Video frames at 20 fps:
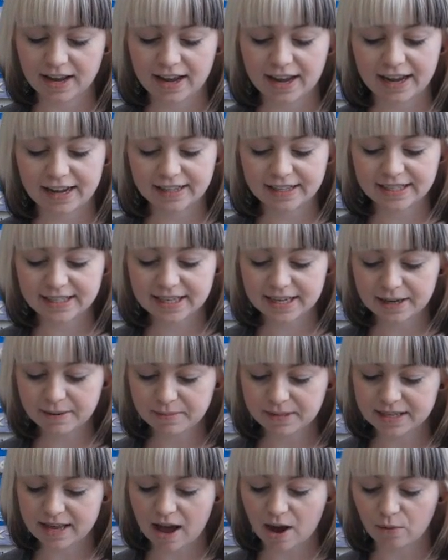It
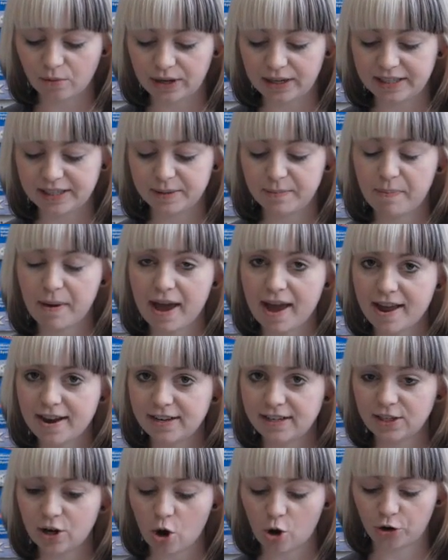seems that we
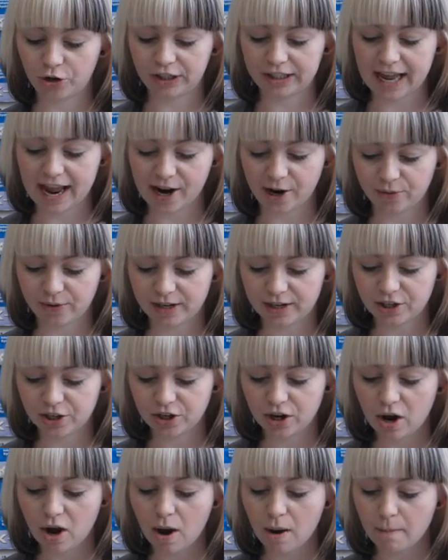depend on
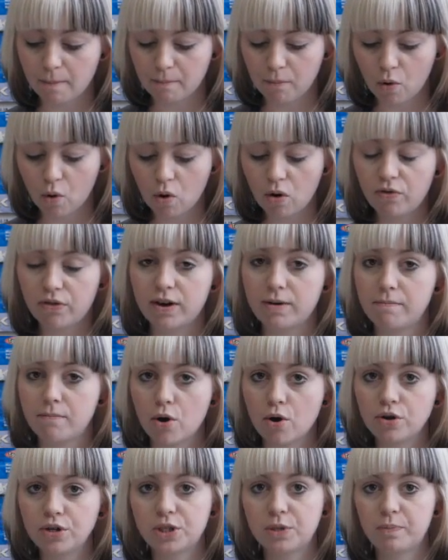language more than
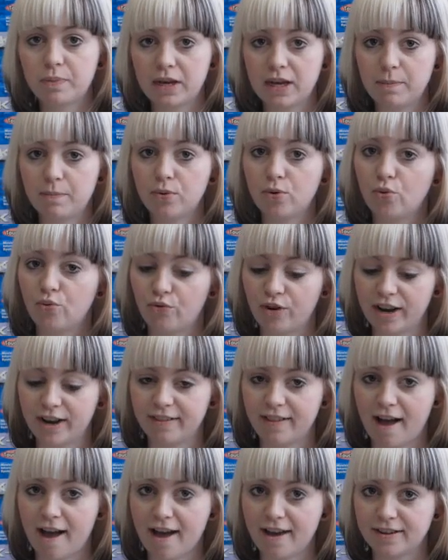most people
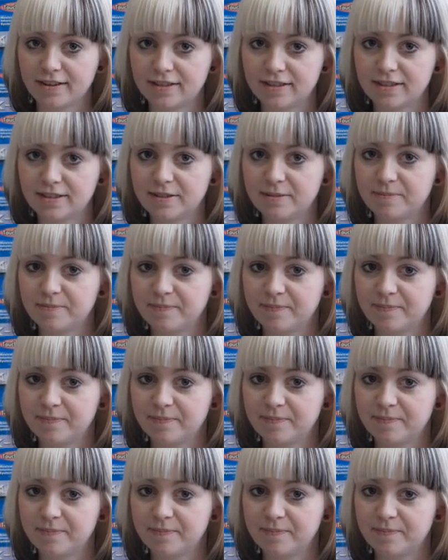realize.